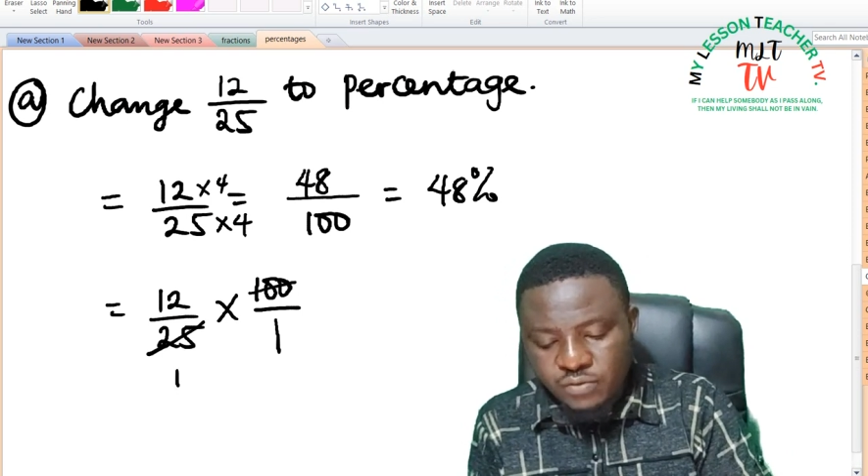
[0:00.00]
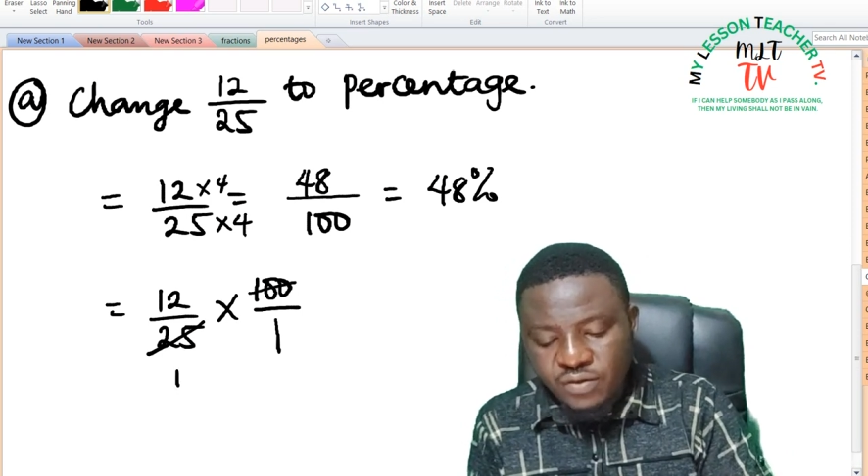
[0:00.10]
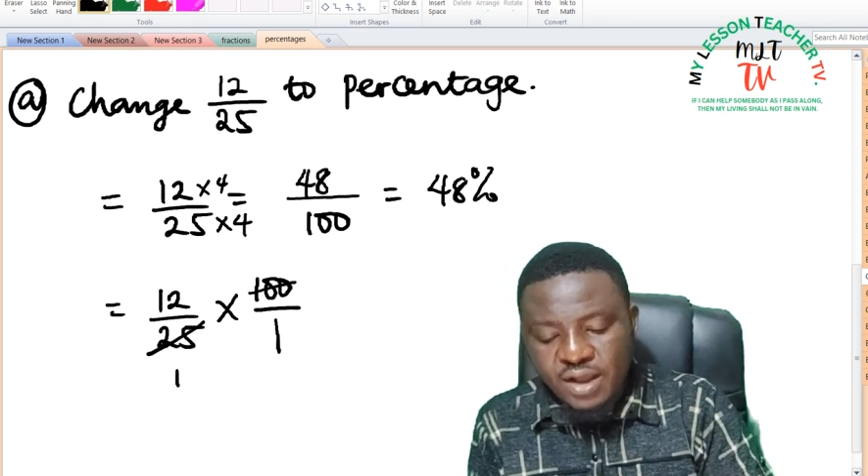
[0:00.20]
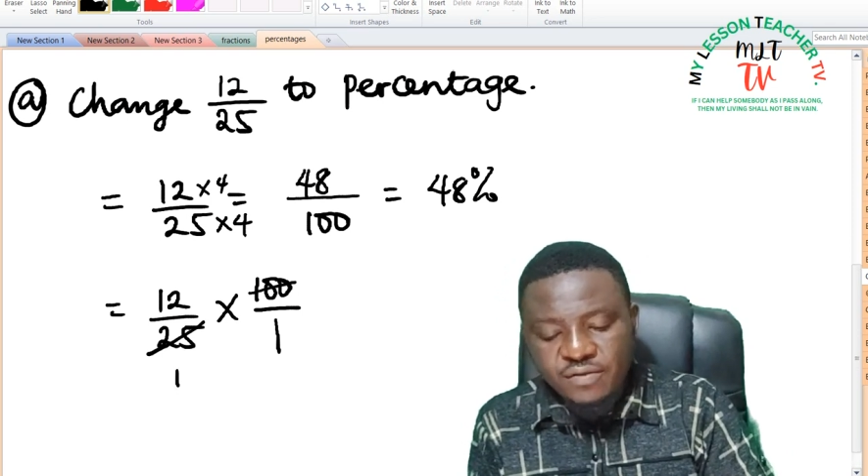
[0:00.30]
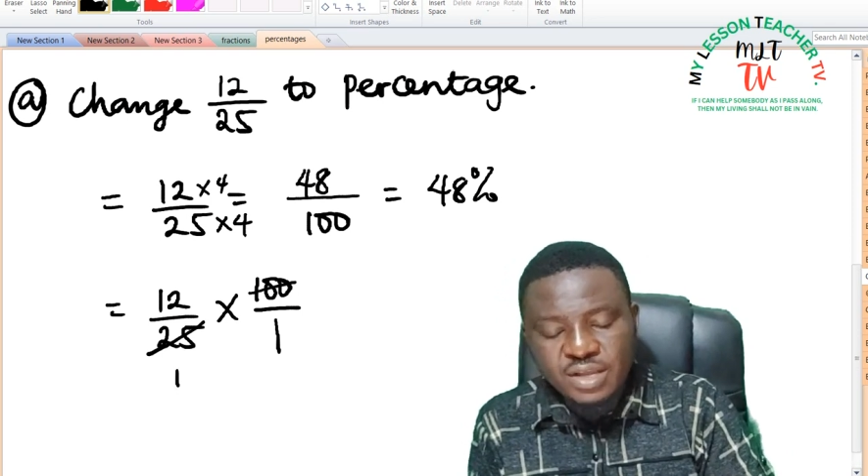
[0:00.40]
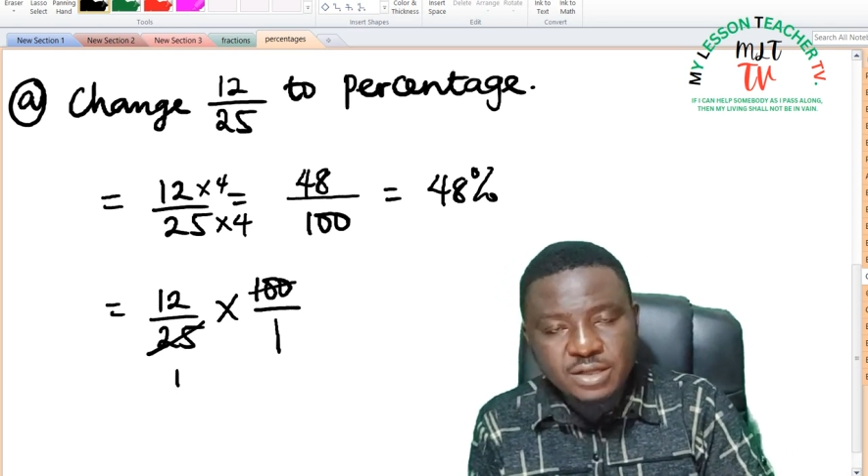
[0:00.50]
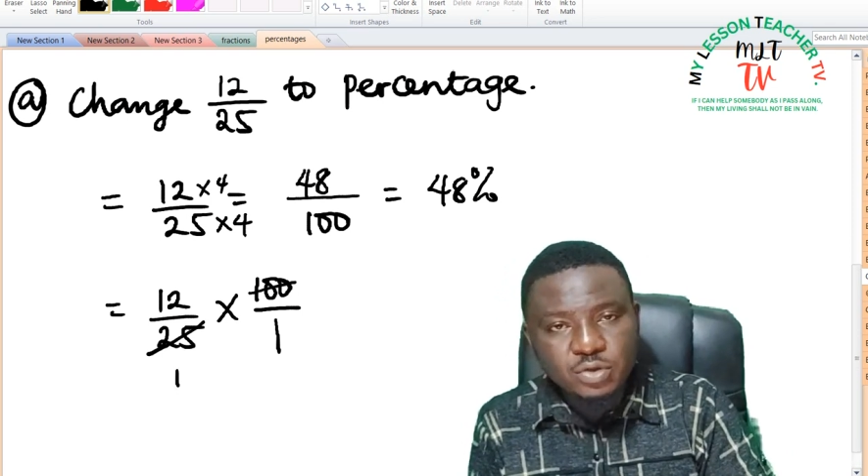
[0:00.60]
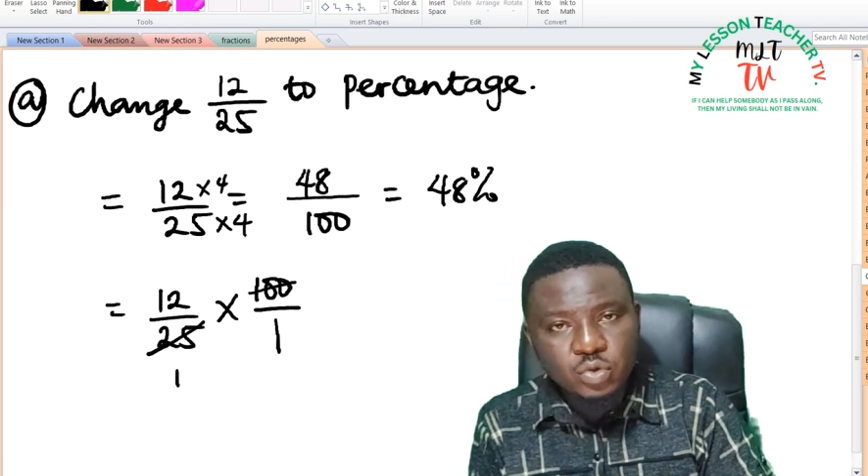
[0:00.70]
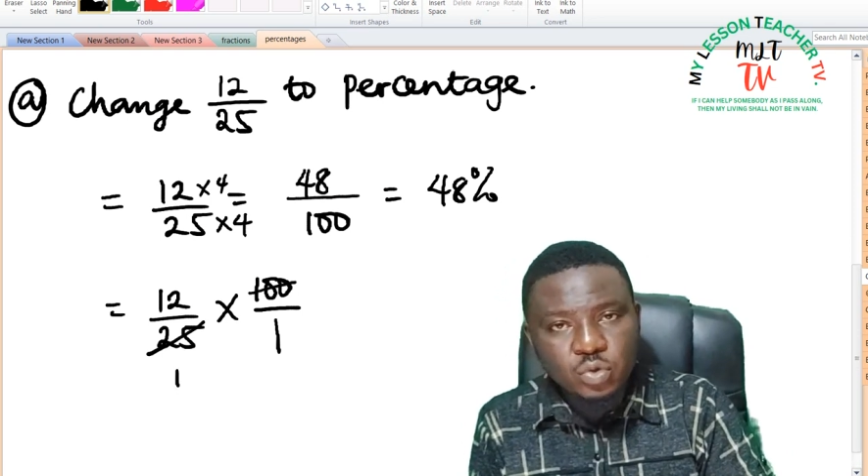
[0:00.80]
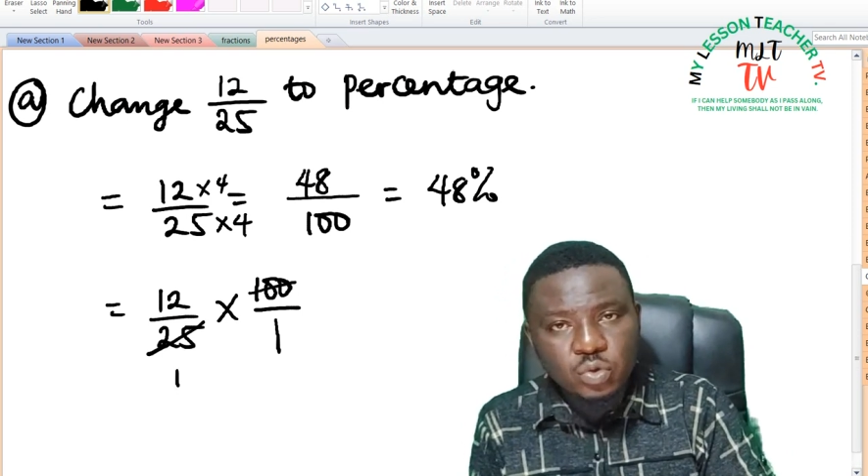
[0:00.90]

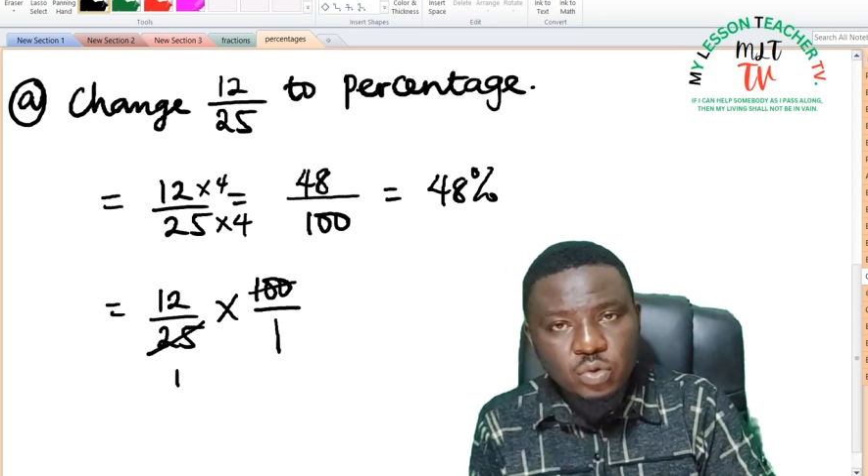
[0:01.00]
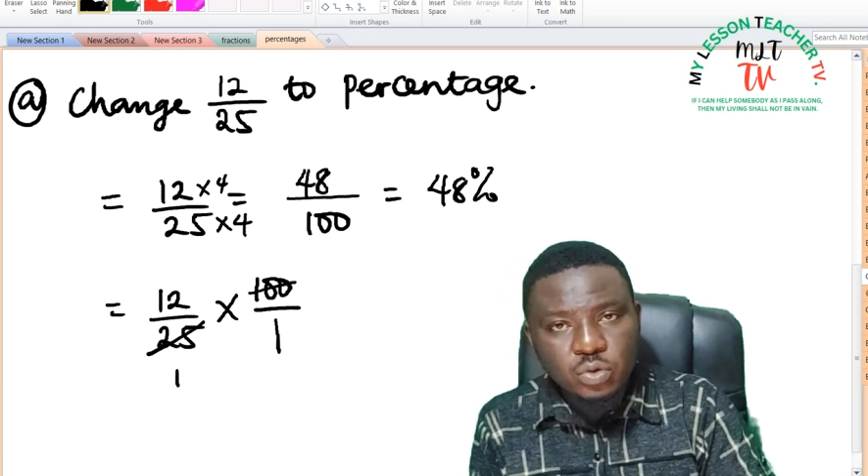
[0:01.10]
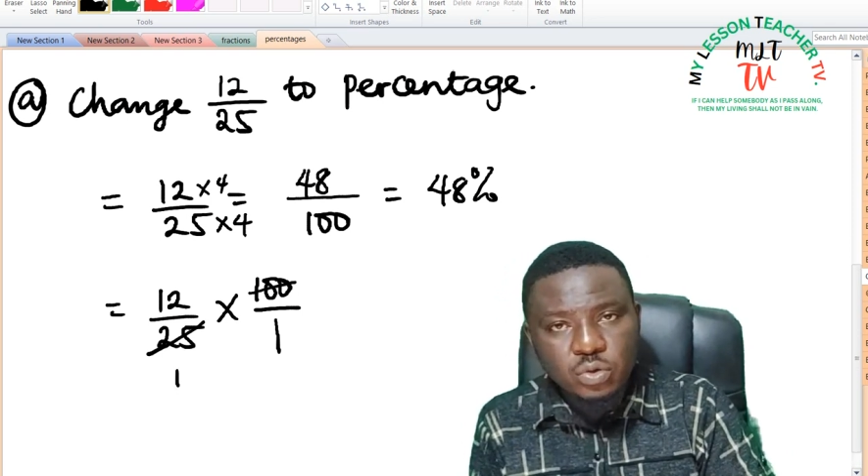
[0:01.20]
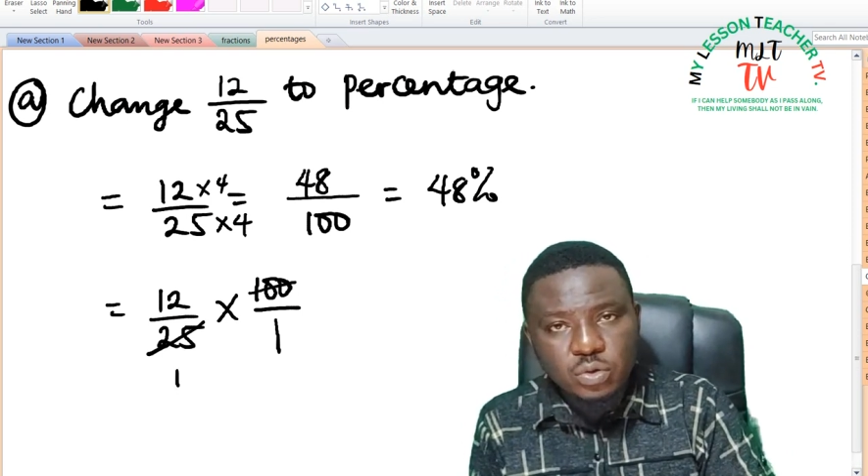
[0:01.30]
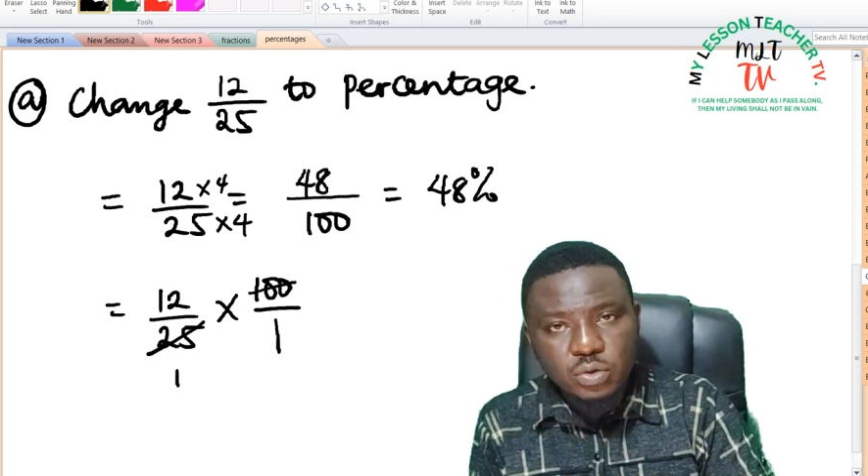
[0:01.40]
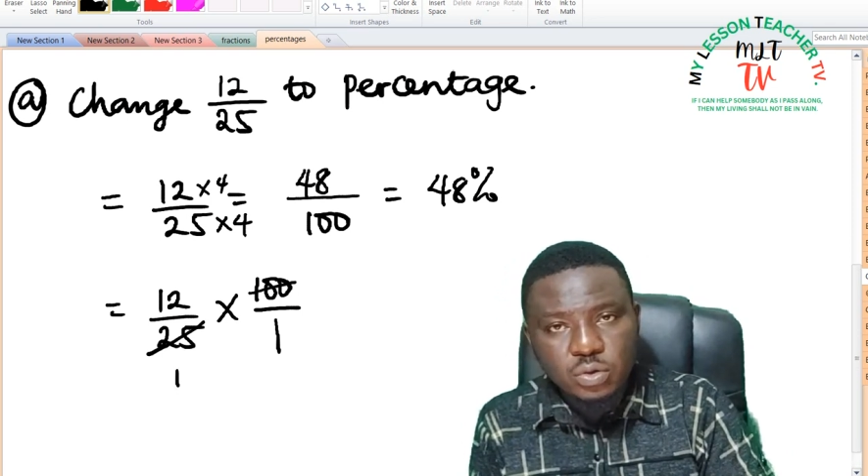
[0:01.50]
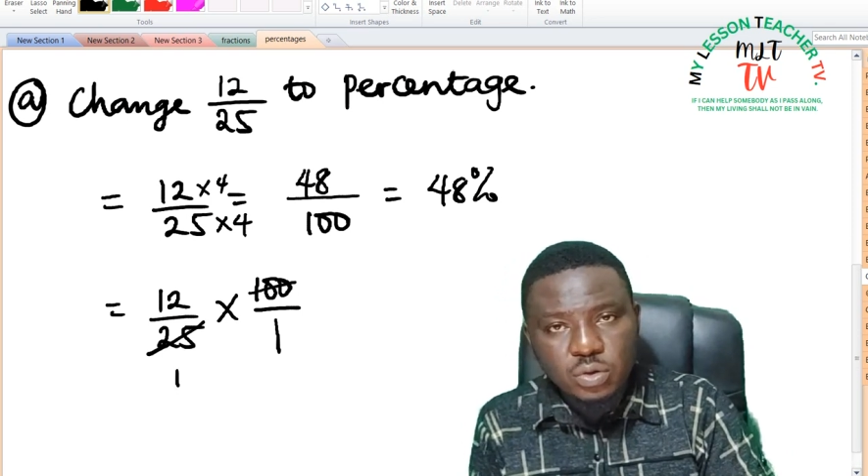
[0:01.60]
25 into